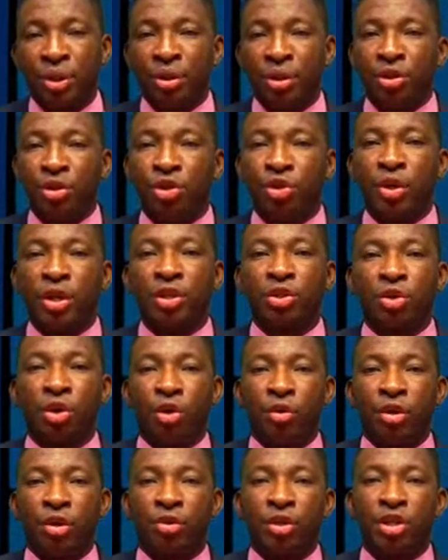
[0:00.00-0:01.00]
The U.S.
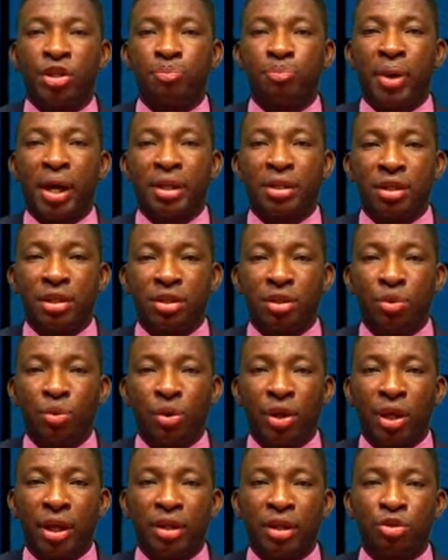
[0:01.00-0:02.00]
Congress, on its part, is
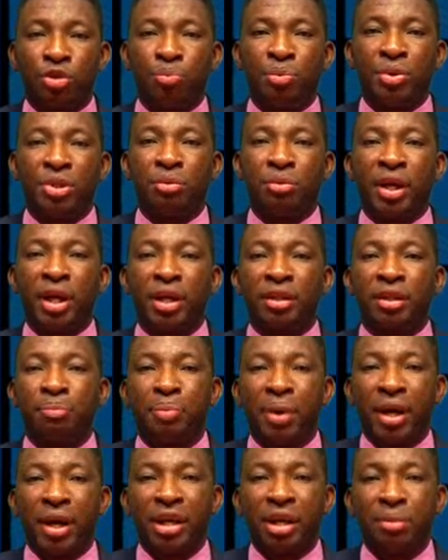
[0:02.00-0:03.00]
looking to mitigate the
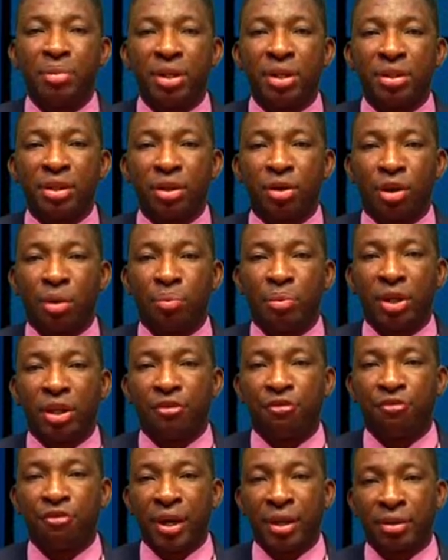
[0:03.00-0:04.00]
pandemic's economic
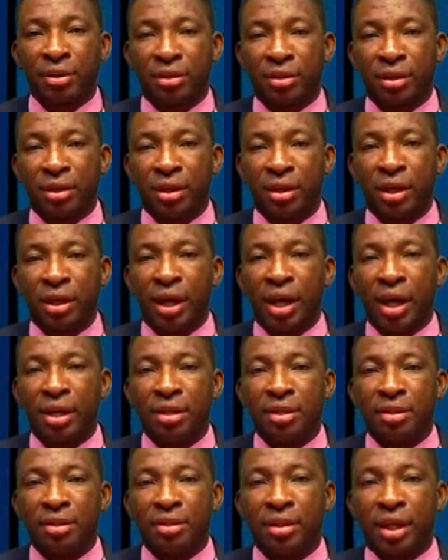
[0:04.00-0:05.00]
effects and is
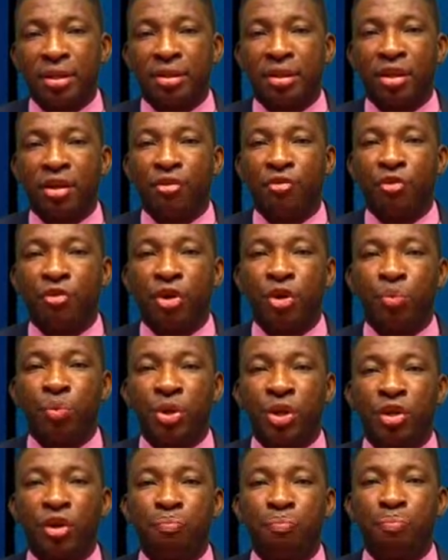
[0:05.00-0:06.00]
set for a
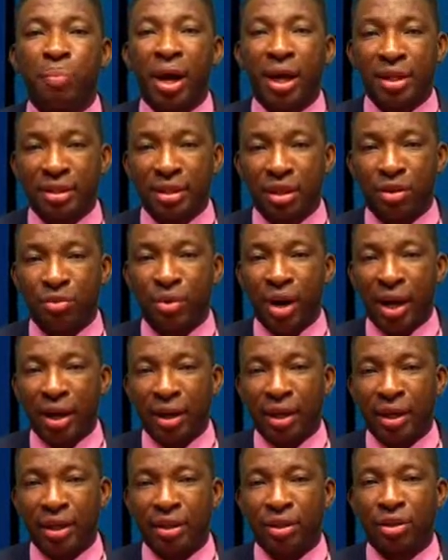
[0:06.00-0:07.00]
week of partisan
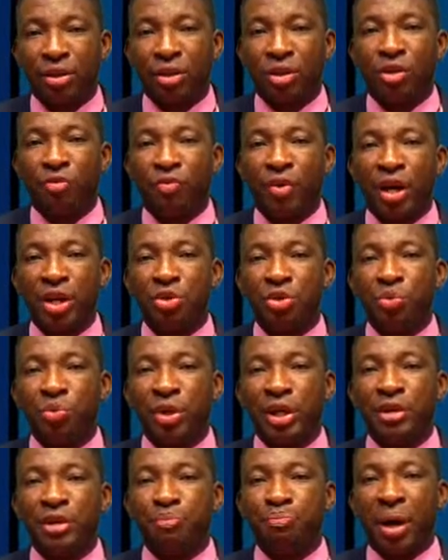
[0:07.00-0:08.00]
wrangling over a new
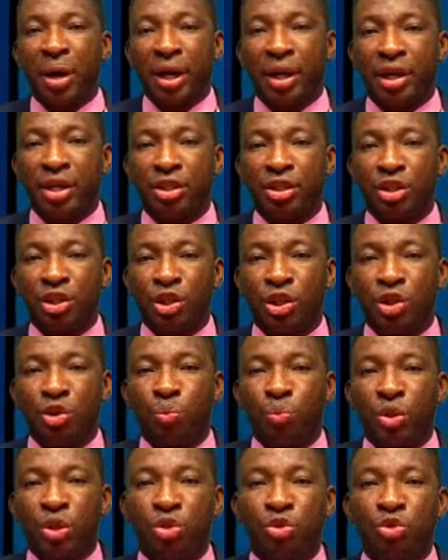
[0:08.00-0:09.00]
relief package
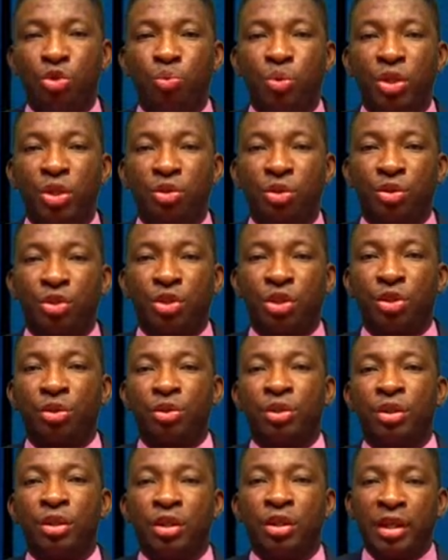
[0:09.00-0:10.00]
with 2 weeks until
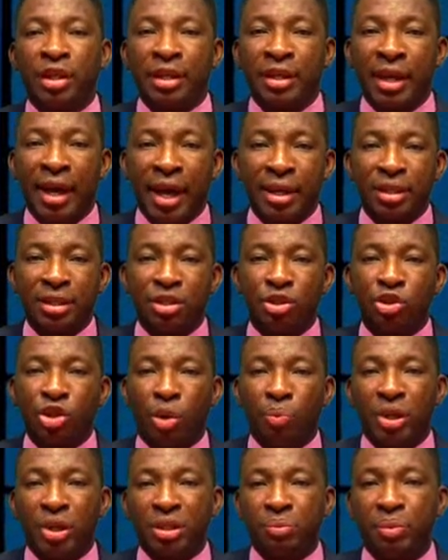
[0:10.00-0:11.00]
enhanced
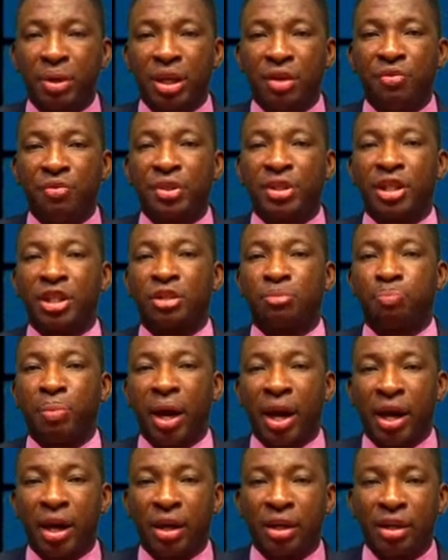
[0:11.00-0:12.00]
jobless benefits
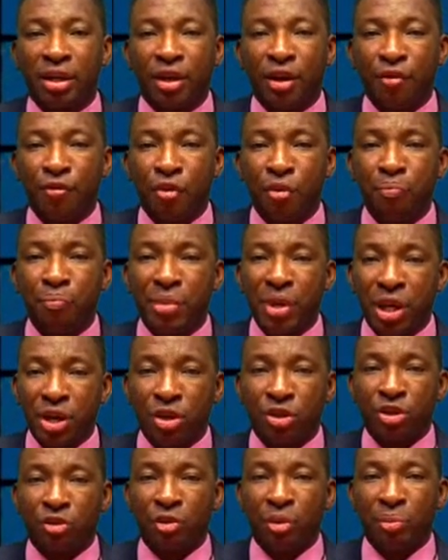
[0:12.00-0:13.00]
expire for
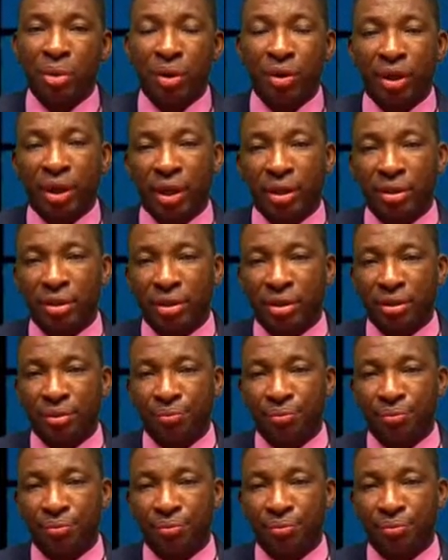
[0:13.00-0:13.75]
millions of Americans.